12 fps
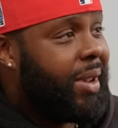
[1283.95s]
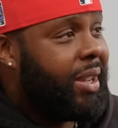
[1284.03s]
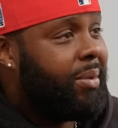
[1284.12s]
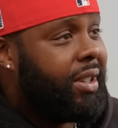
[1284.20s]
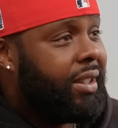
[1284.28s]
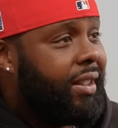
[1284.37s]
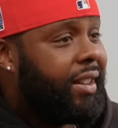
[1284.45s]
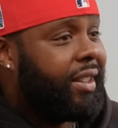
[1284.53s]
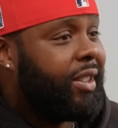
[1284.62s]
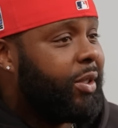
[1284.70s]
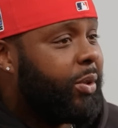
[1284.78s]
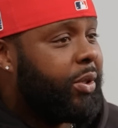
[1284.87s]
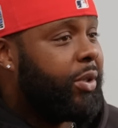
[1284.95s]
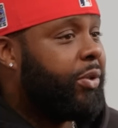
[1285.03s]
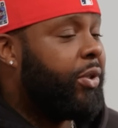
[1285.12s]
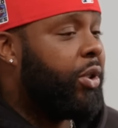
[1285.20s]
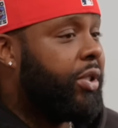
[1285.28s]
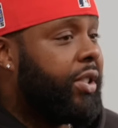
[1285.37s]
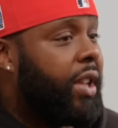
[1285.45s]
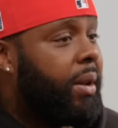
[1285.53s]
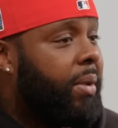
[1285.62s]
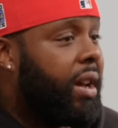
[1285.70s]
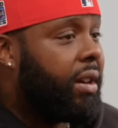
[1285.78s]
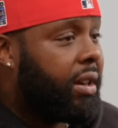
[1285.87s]
baby. Like this was the first
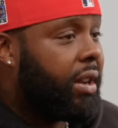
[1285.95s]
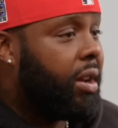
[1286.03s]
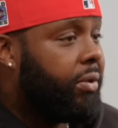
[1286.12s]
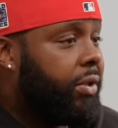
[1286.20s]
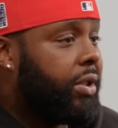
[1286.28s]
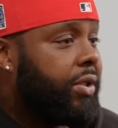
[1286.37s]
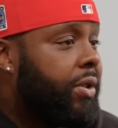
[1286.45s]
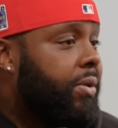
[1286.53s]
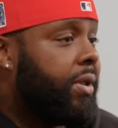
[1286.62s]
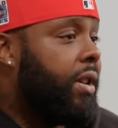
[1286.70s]
step out of the comfort zone.